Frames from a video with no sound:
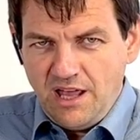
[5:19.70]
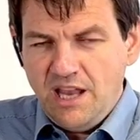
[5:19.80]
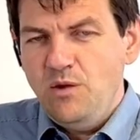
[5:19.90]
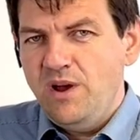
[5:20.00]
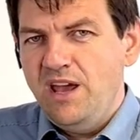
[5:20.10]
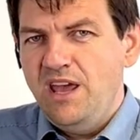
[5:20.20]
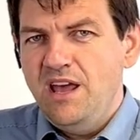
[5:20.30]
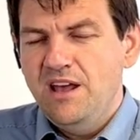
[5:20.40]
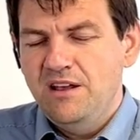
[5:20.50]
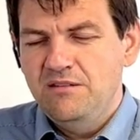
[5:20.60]
Anyway,
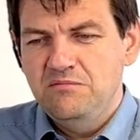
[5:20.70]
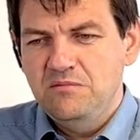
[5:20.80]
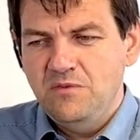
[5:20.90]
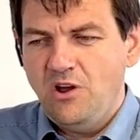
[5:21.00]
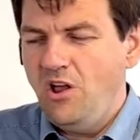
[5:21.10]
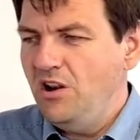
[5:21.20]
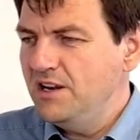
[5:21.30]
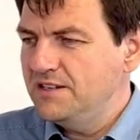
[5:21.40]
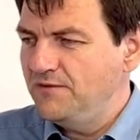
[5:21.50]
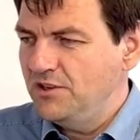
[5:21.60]
all
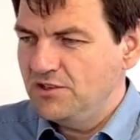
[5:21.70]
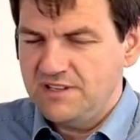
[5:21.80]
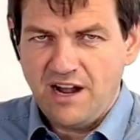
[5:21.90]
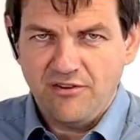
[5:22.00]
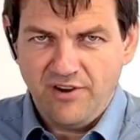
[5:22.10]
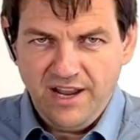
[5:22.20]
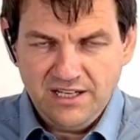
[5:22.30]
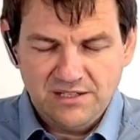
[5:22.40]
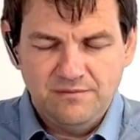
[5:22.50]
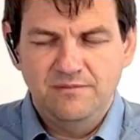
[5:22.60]
these features are
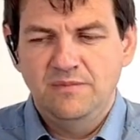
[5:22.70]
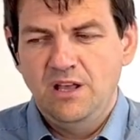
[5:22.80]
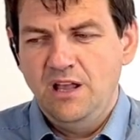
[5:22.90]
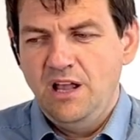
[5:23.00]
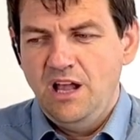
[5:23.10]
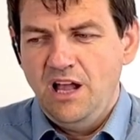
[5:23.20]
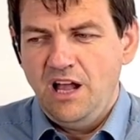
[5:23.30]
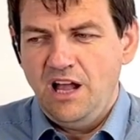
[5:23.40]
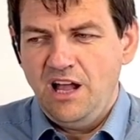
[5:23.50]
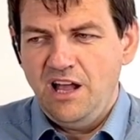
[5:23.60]
great.
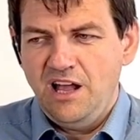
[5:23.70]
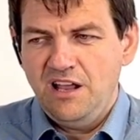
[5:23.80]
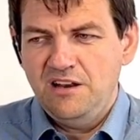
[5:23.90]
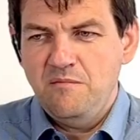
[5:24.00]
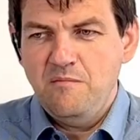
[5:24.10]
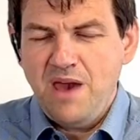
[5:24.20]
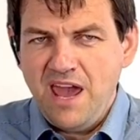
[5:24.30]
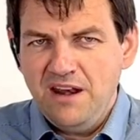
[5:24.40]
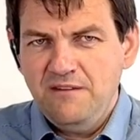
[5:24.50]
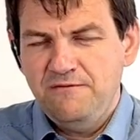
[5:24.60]
The
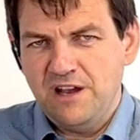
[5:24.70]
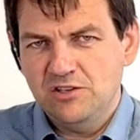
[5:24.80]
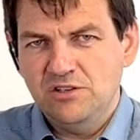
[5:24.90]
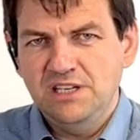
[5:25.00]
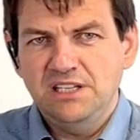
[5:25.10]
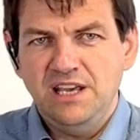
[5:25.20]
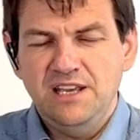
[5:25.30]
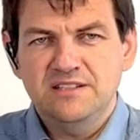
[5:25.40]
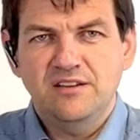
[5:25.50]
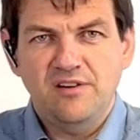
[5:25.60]
main functionality
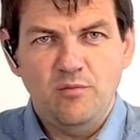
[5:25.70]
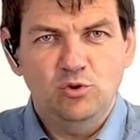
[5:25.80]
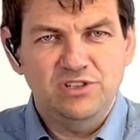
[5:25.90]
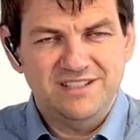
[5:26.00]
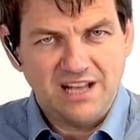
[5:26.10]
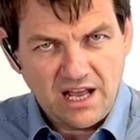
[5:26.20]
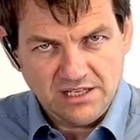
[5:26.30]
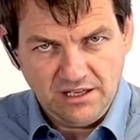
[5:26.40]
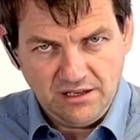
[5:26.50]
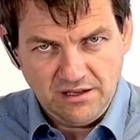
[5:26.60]
is remotely starting.